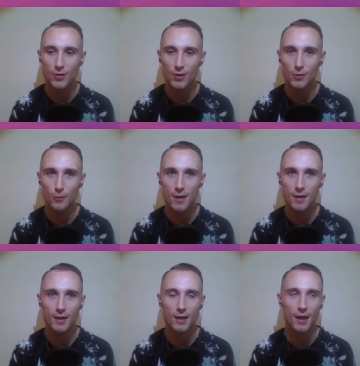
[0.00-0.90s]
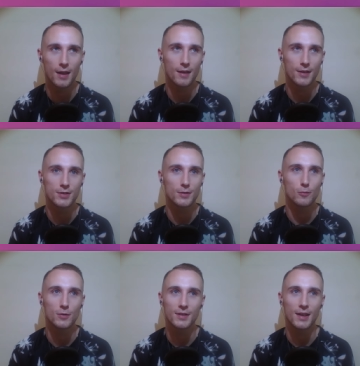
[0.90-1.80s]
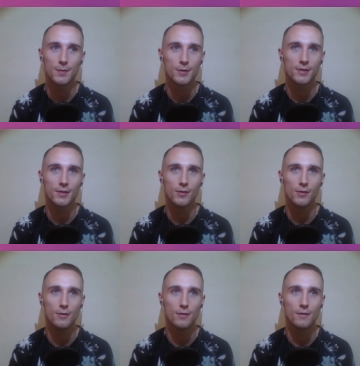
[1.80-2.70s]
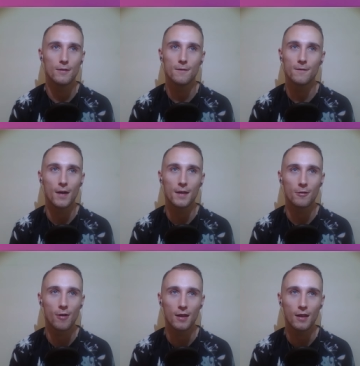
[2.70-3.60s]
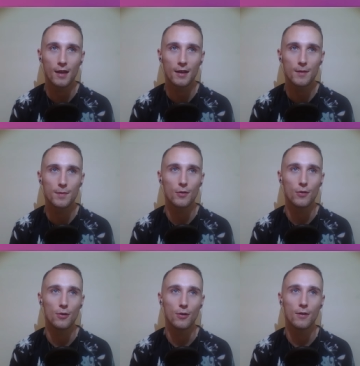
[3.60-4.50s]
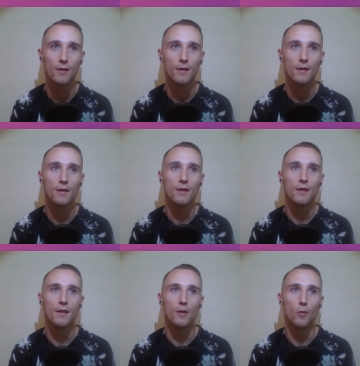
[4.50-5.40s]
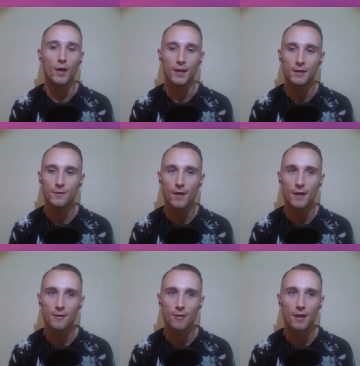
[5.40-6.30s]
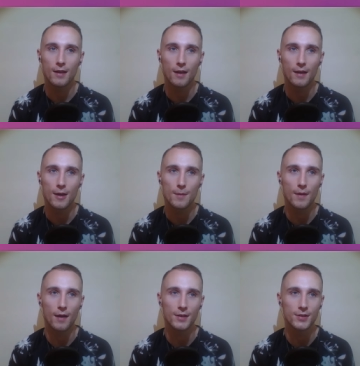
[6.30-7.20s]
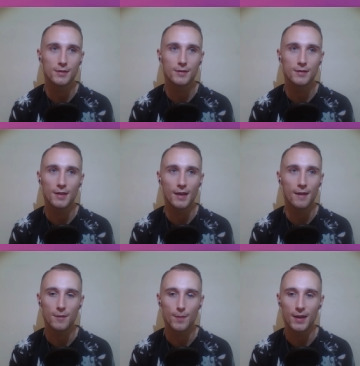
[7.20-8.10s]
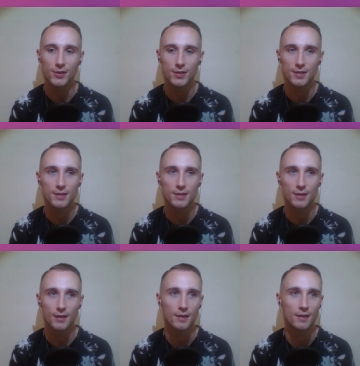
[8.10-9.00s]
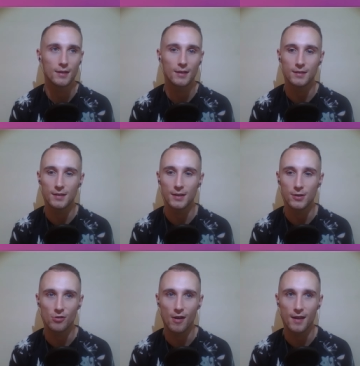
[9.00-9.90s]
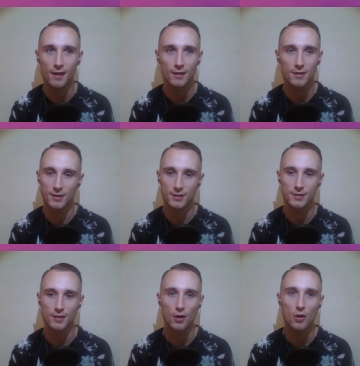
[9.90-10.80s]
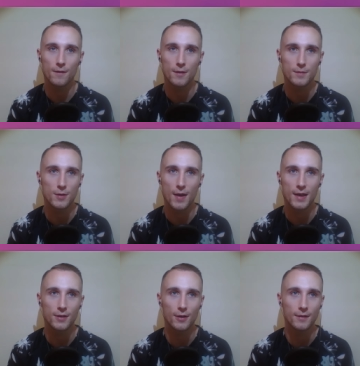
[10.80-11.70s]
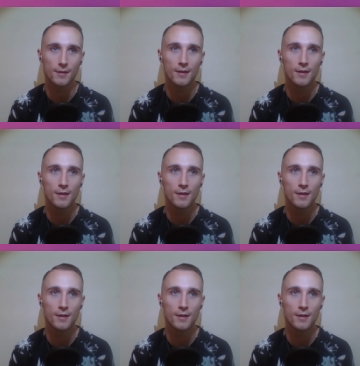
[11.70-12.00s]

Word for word: could work and I just wasn't able to find the right lineup, or when I did find the right lineup, I just didn't have the patience to continue trying, because a lot of them depend on